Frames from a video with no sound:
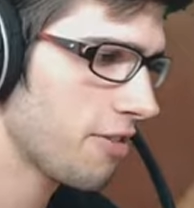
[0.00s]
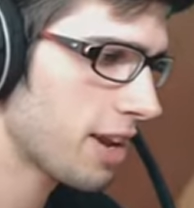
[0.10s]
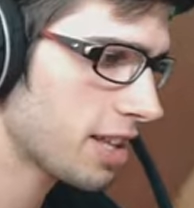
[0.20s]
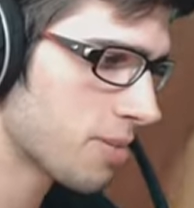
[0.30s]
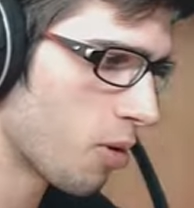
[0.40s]
see if
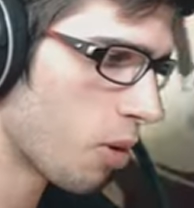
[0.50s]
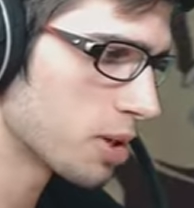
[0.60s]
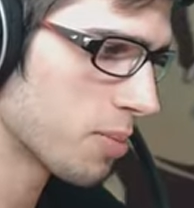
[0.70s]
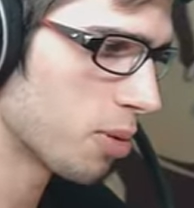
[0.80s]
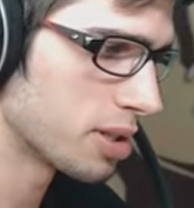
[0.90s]
we can get some
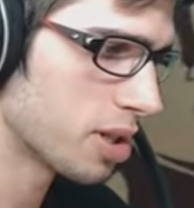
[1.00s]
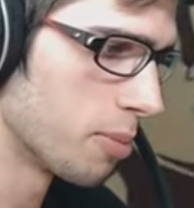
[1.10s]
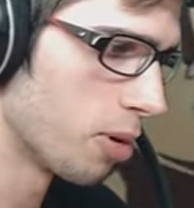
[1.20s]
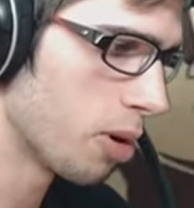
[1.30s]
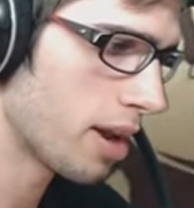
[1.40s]
awesome points on
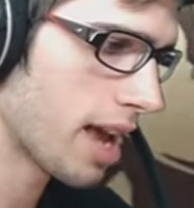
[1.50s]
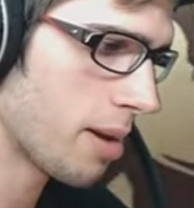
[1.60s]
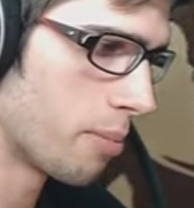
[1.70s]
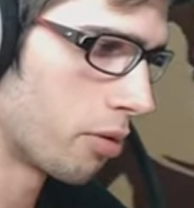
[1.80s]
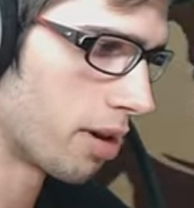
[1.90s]
the board
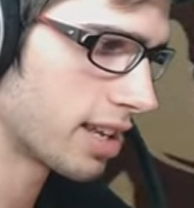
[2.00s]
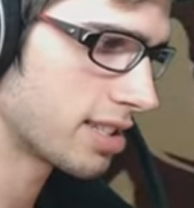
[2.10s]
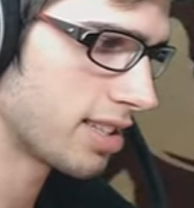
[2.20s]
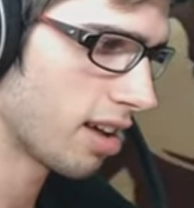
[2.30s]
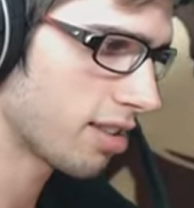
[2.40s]
and bring
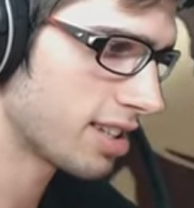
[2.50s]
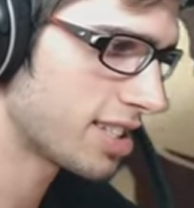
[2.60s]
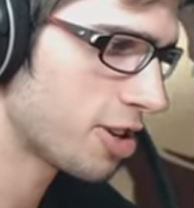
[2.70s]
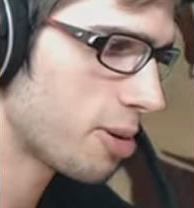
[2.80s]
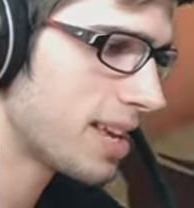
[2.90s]

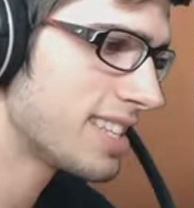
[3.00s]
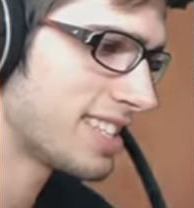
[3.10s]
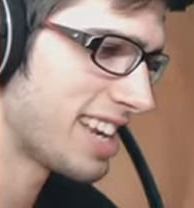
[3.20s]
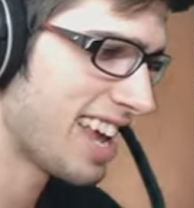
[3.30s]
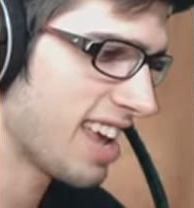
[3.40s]
Stealthless to
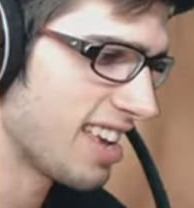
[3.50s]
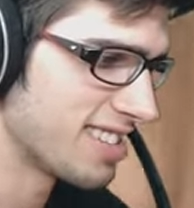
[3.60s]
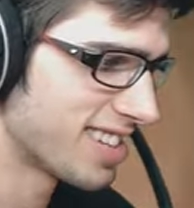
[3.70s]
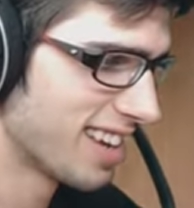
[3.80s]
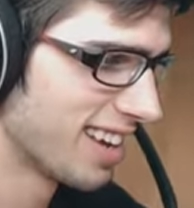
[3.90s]
his
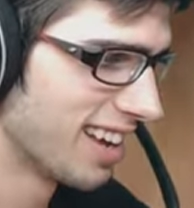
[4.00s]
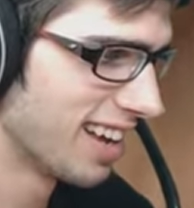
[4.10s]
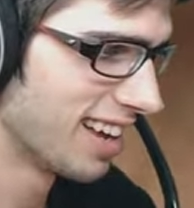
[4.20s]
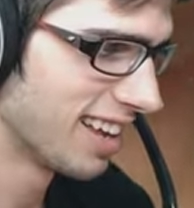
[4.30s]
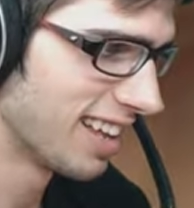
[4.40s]
knees.
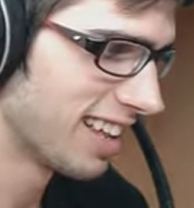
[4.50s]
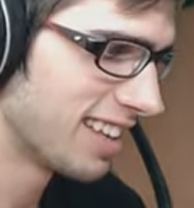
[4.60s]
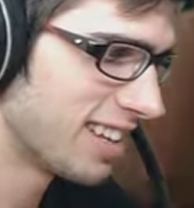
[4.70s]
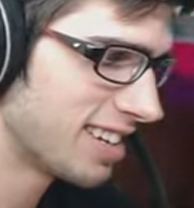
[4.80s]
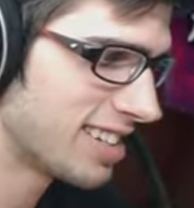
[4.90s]

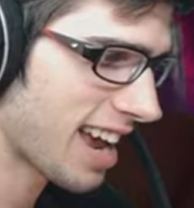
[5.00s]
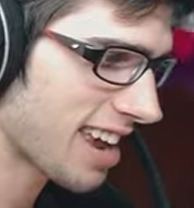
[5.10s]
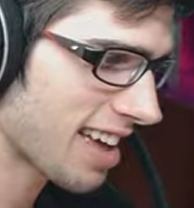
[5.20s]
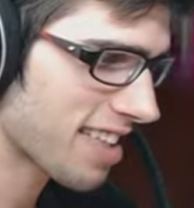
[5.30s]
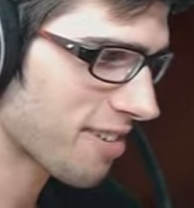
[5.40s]

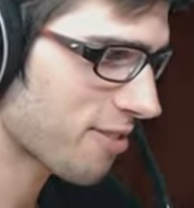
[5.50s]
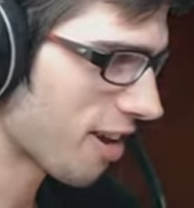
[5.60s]
Take out that